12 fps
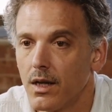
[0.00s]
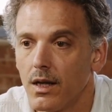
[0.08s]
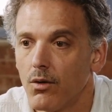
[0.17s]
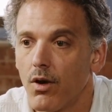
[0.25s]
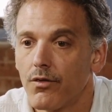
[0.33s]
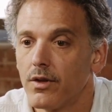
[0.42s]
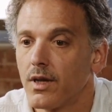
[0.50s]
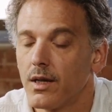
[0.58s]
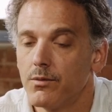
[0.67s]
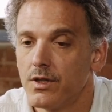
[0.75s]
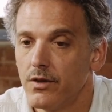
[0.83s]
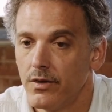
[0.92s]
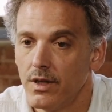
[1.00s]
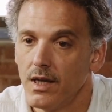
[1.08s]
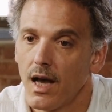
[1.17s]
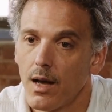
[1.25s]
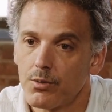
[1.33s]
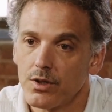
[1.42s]
And oftentimes even
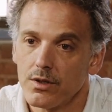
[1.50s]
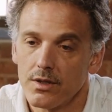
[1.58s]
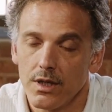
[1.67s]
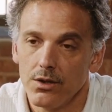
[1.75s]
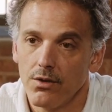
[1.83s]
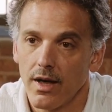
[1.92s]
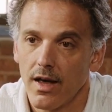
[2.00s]
the options that you